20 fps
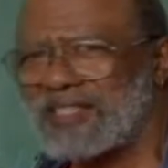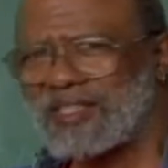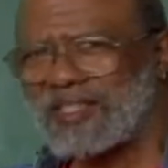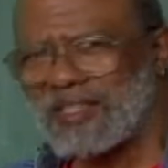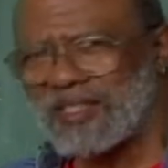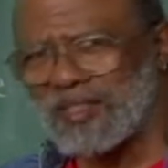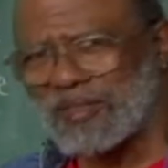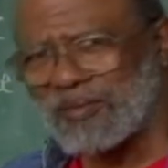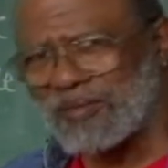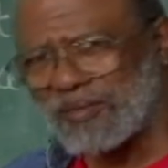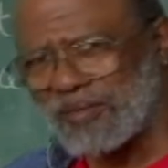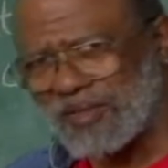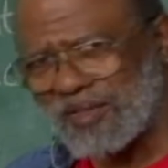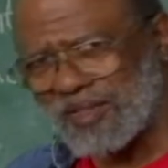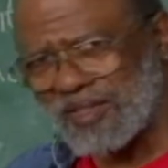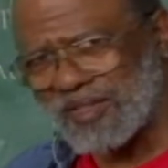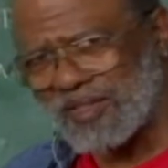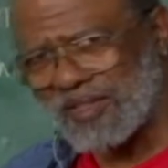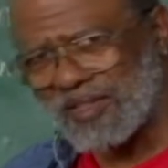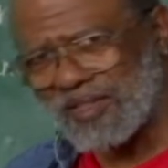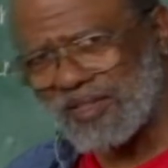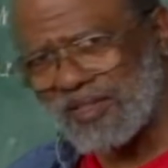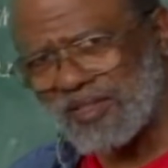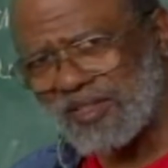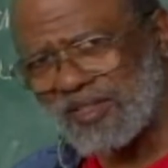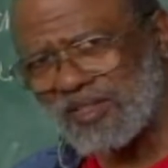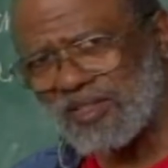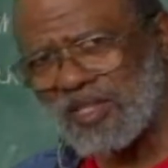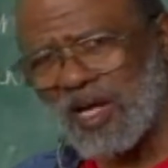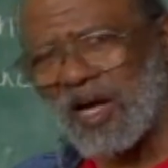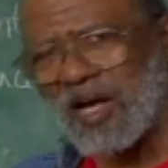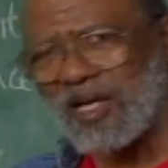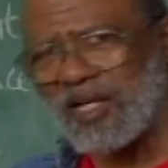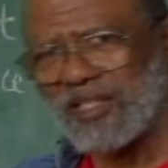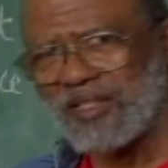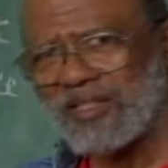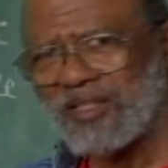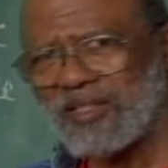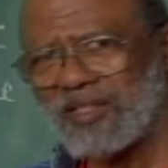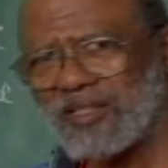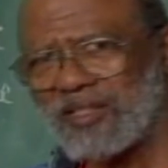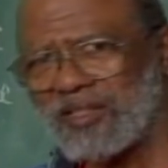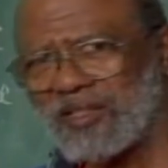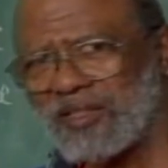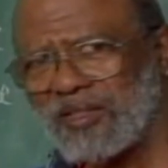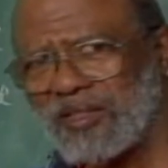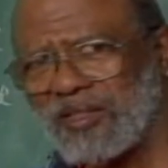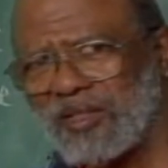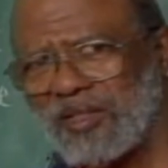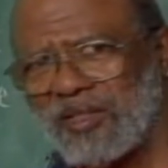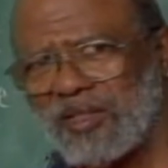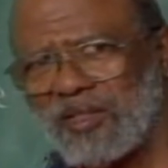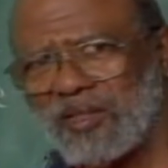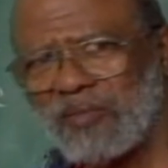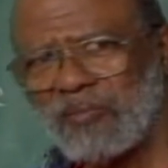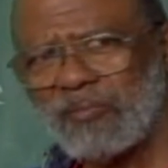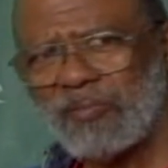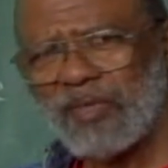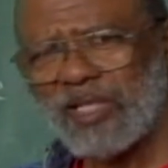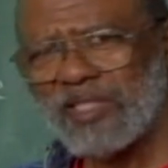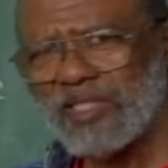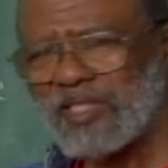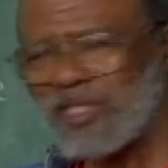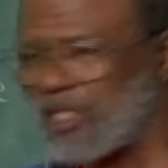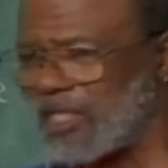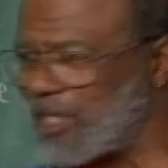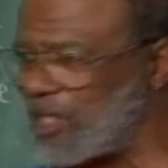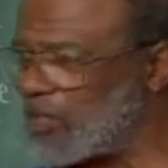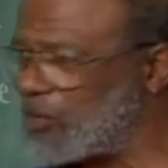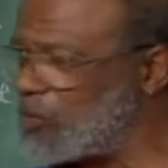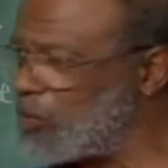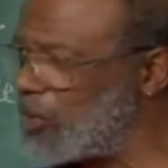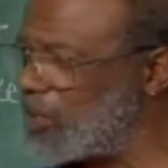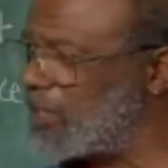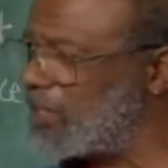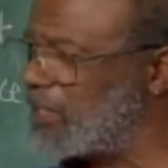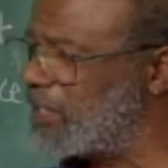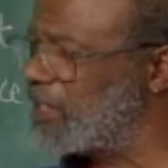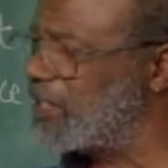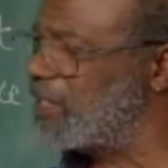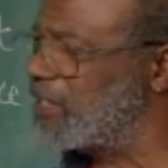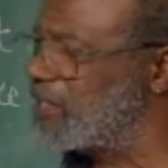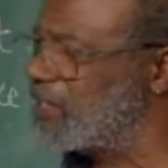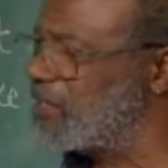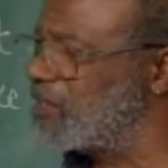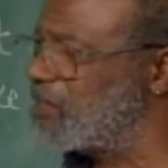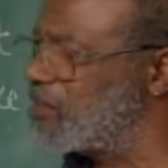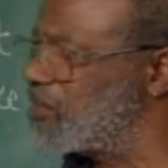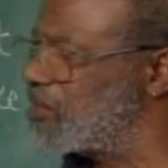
to start by saying what it is